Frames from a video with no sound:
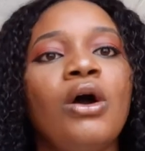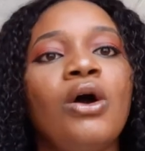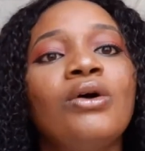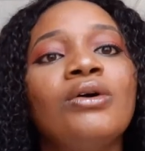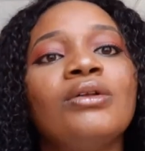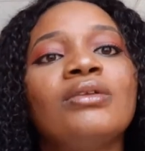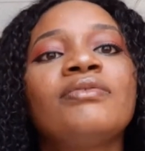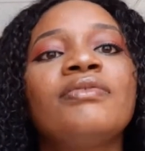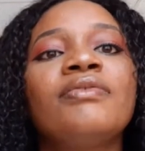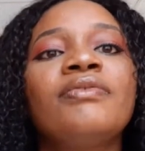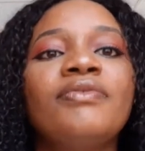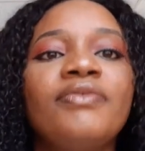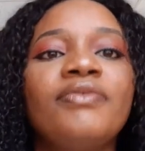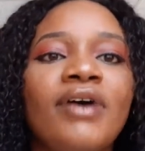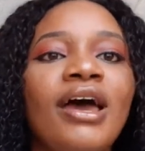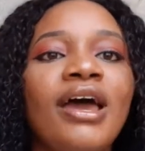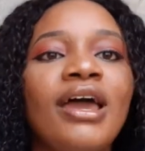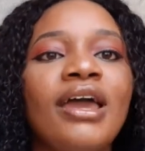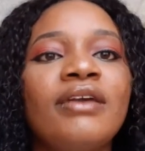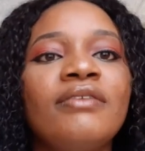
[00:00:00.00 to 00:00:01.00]
on
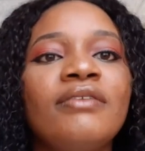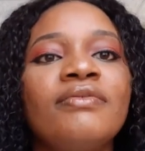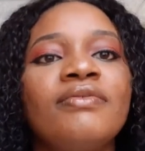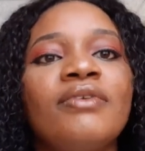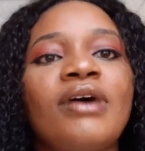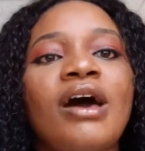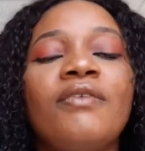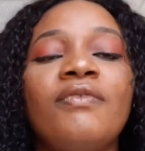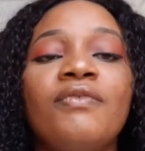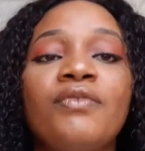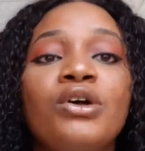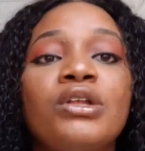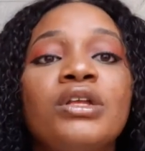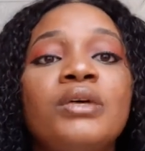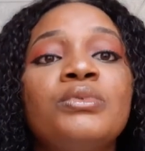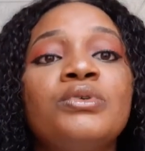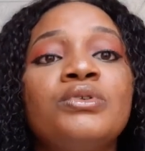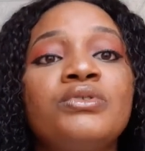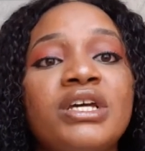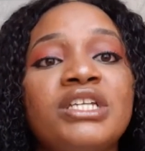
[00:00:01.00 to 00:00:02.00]
5
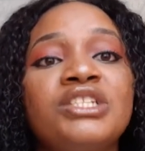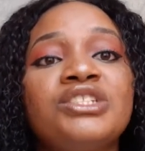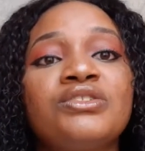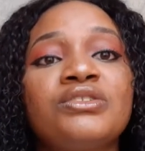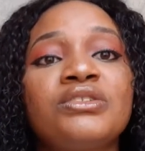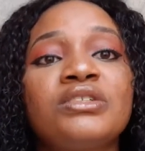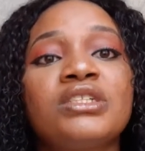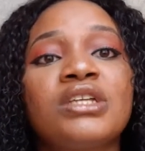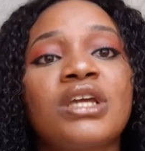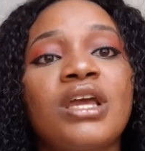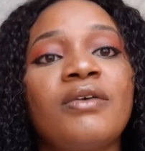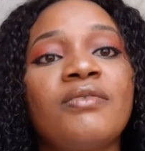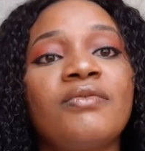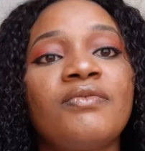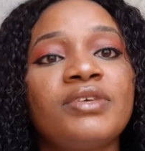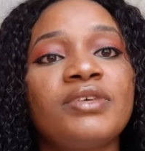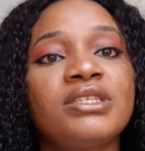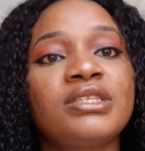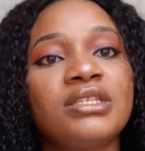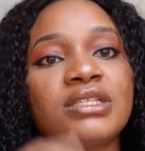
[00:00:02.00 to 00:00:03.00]
affordable restaurants you can
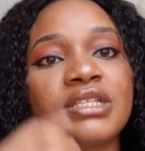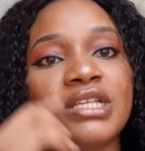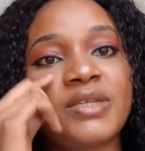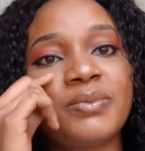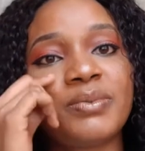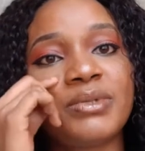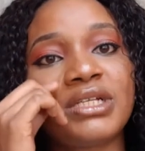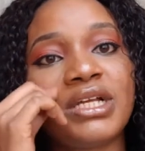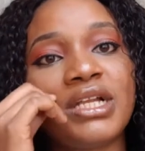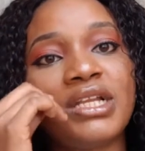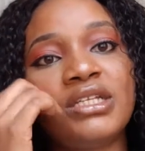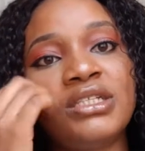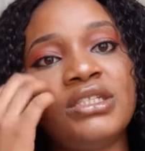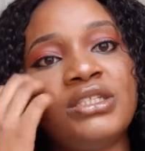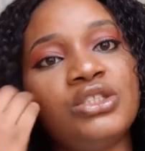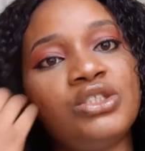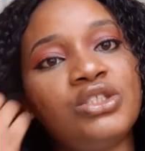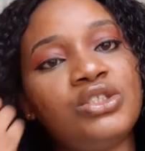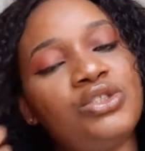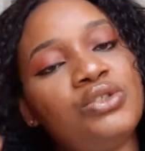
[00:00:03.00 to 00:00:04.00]
visit, especially
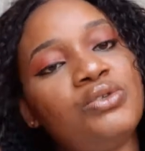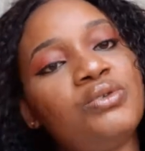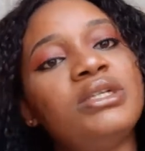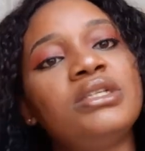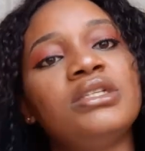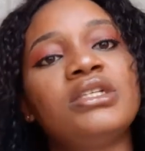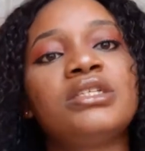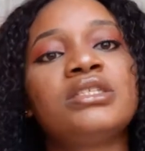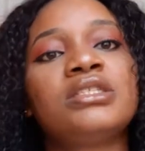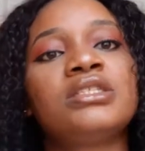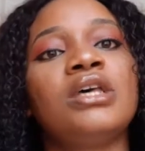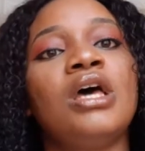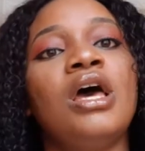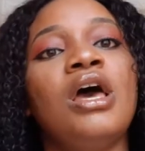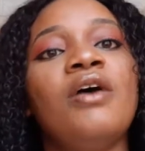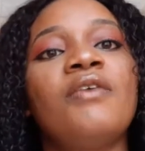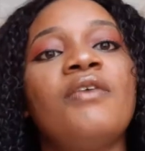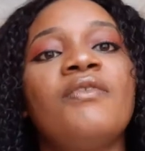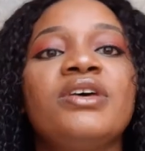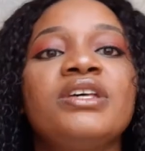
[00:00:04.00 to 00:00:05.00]
during this
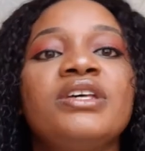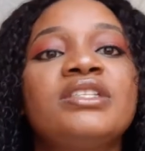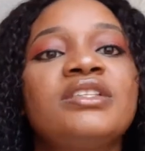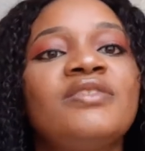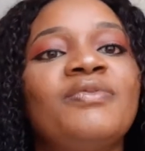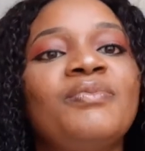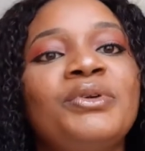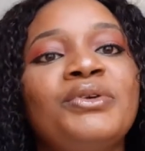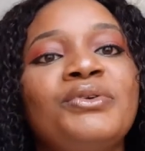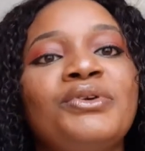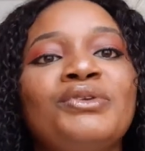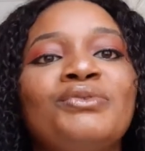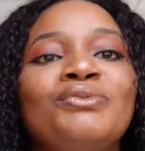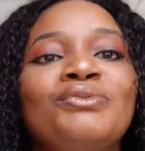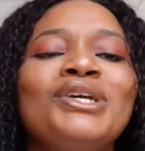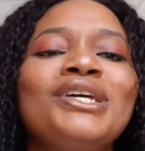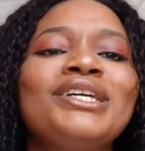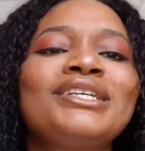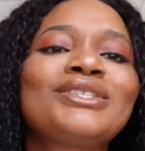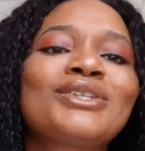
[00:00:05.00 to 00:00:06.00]
festive period. We
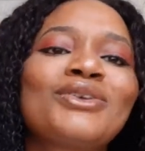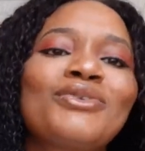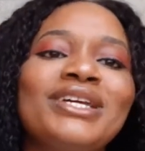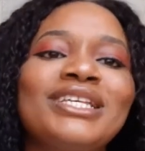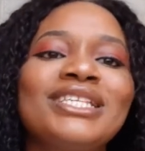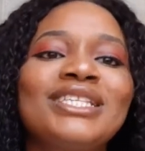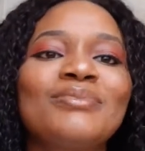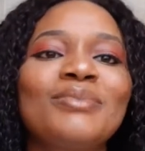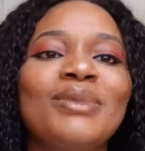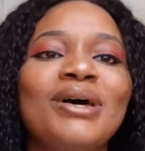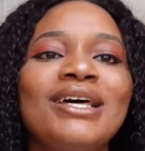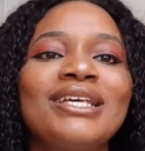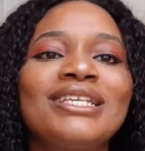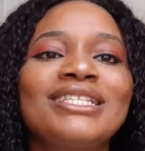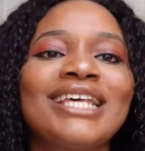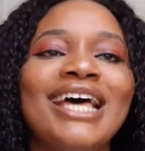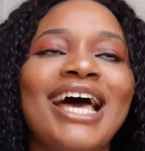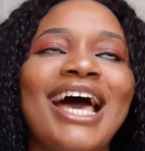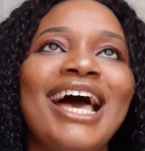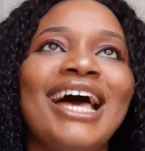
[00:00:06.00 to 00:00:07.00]
know it's
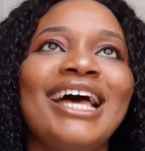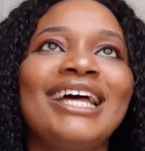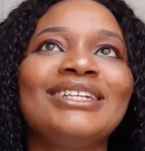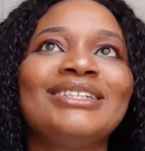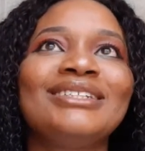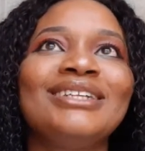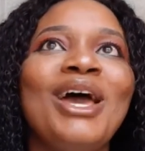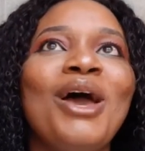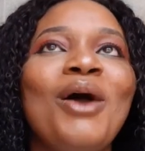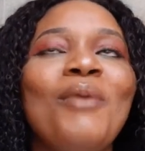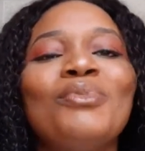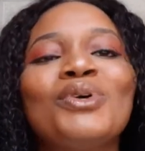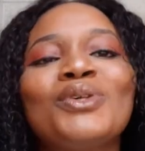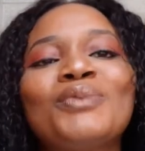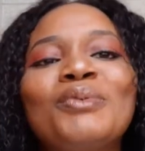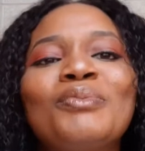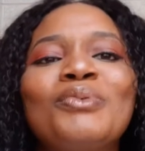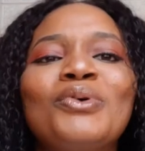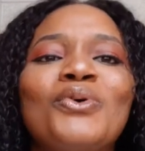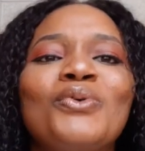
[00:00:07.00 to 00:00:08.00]
Christmas and most
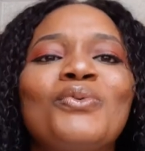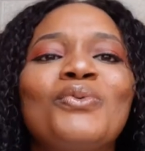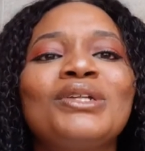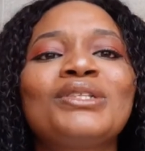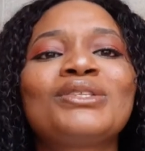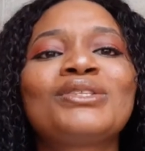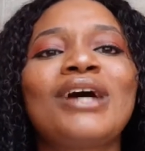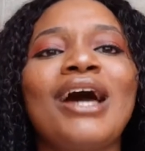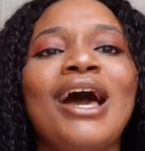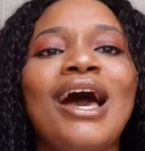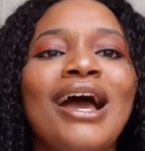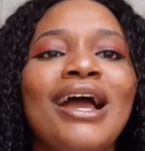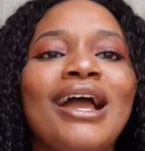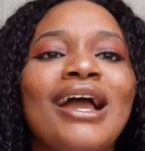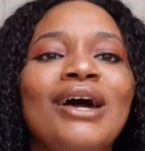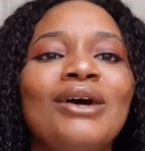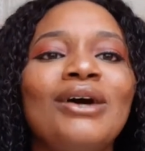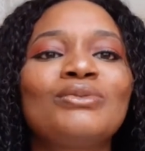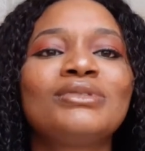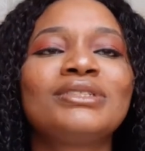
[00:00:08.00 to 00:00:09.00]
people will want to hang
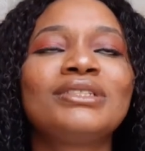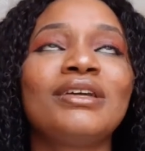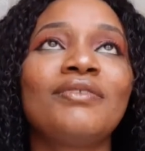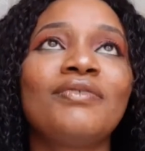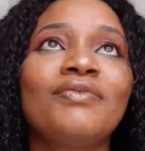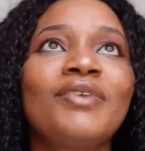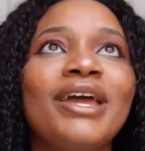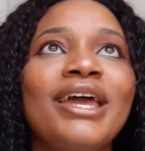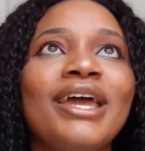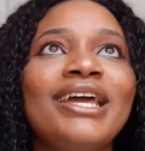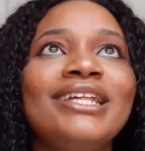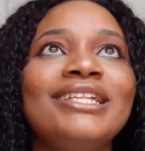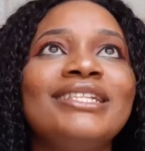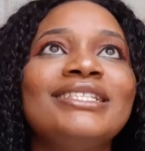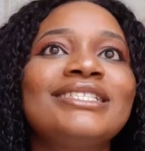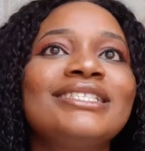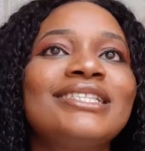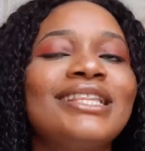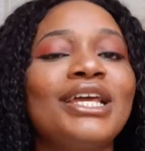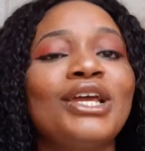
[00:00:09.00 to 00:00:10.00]
out with their
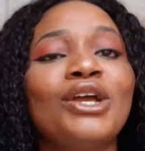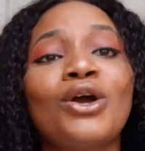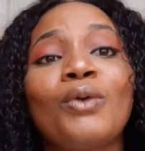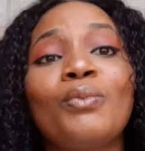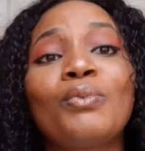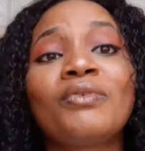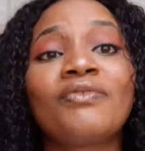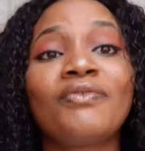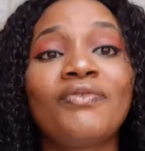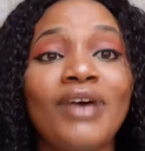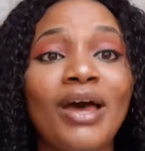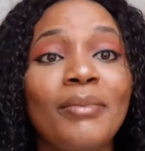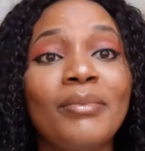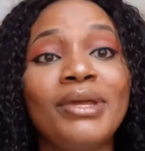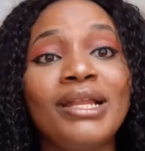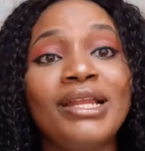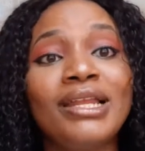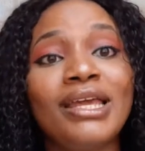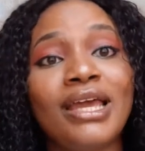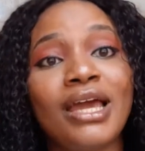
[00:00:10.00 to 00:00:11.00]
friends, link up with
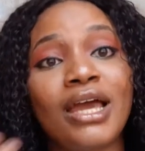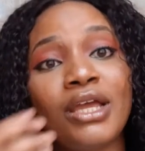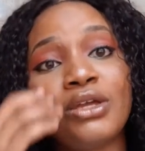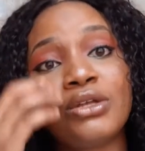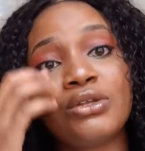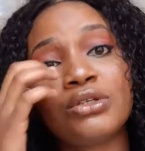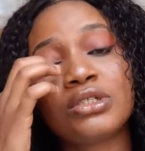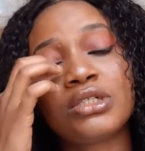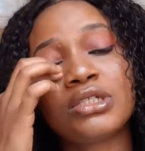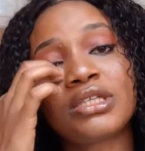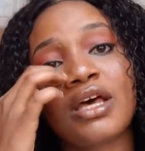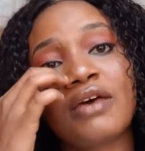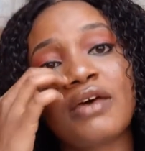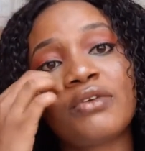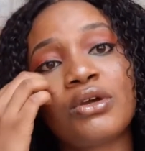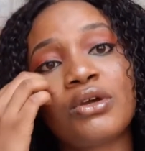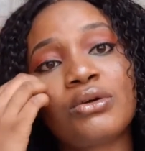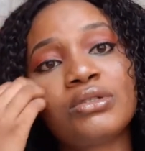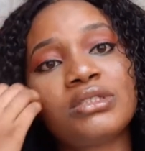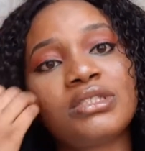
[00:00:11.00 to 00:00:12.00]
family, and you know, just have
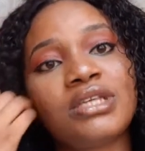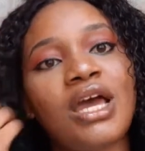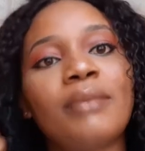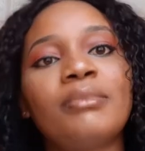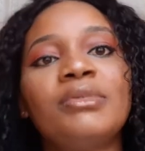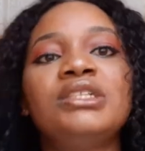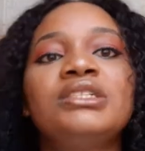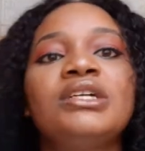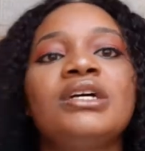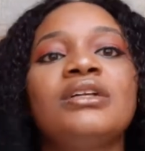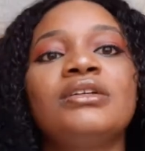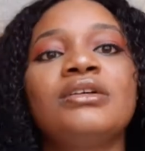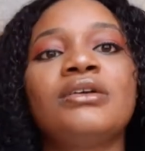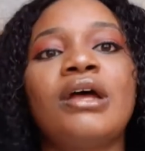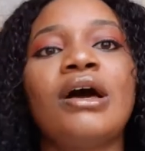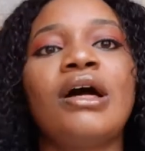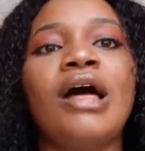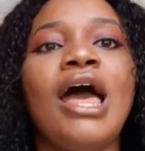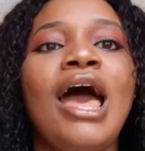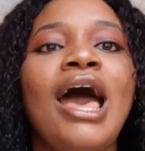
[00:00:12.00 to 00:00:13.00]
a good time in
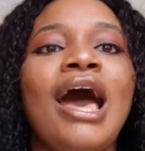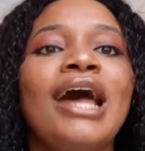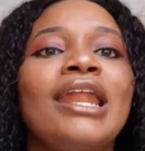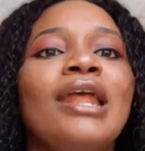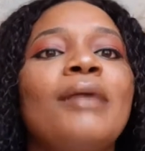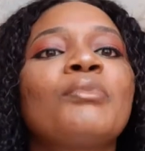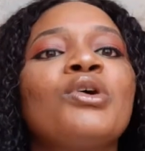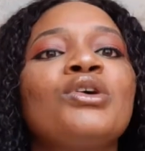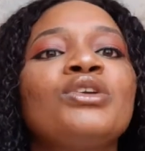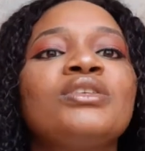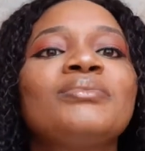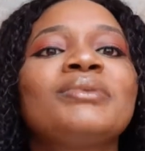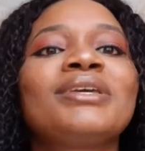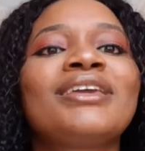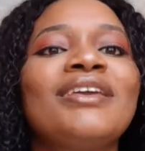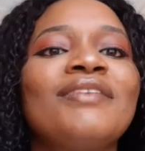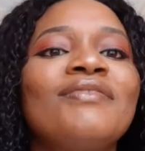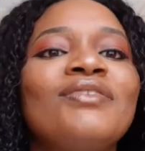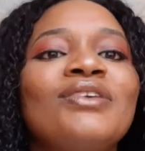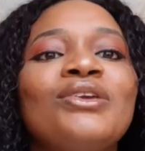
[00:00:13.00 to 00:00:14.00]
general. And I'm going to be
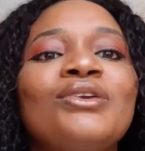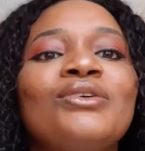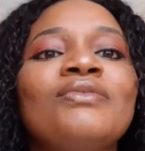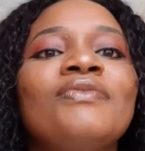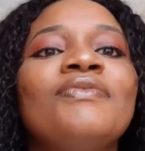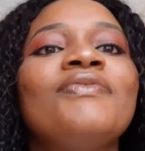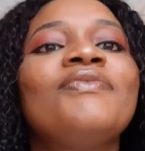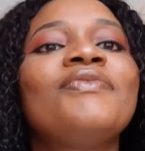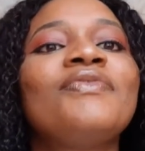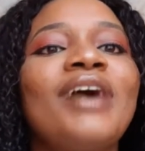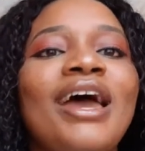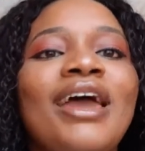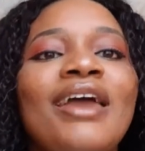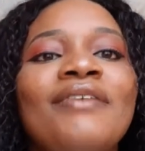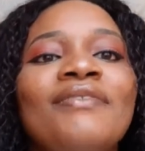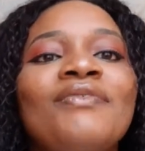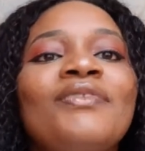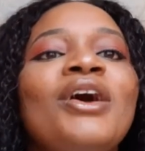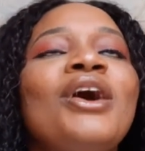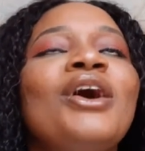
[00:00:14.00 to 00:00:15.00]
giving you
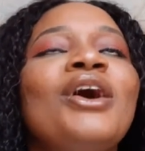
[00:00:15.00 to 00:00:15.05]
5